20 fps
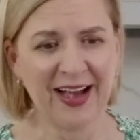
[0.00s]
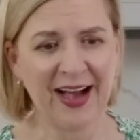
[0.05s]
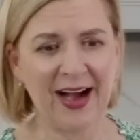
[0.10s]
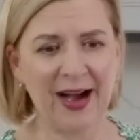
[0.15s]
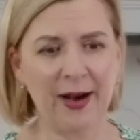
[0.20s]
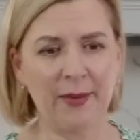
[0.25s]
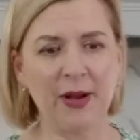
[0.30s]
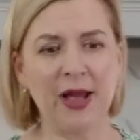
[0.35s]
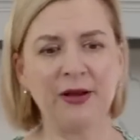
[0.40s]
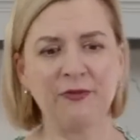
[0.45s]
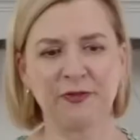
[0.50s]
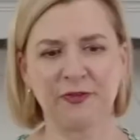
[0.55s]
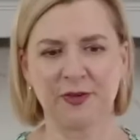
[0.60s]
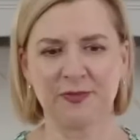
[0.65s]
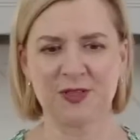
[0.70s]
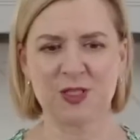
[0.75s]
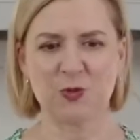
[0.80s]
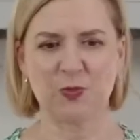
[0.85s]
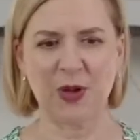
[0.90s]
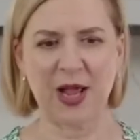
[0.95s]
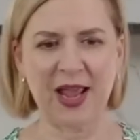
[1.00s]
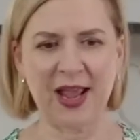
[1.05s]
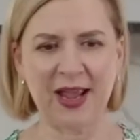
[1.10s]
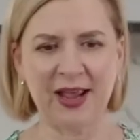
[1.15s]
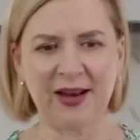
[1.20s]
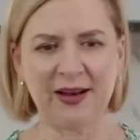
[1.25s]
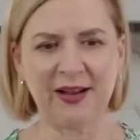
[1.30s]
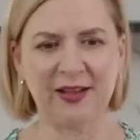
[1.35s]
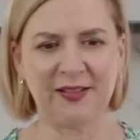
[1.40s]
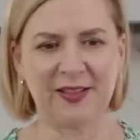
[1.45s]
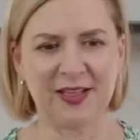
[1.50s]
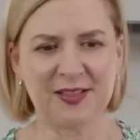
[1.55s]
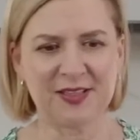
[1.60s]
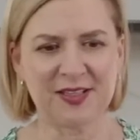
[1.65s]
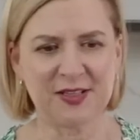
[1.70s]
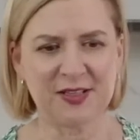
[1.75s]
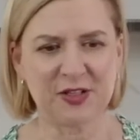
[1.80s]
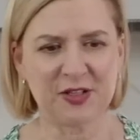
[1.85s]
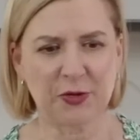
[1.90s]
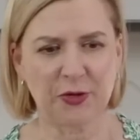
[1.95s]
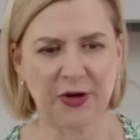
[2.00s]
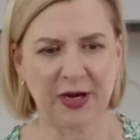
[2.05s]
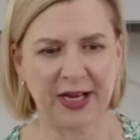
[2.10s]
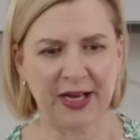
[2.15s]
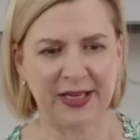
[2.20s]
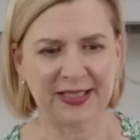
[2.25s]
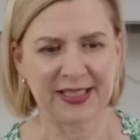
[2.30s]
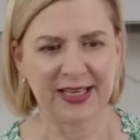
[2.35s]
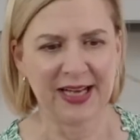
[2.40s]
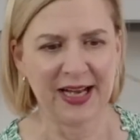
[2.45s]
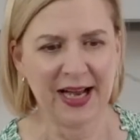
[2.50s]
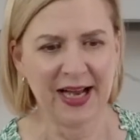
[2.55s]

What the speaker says: And from Spain, this is great.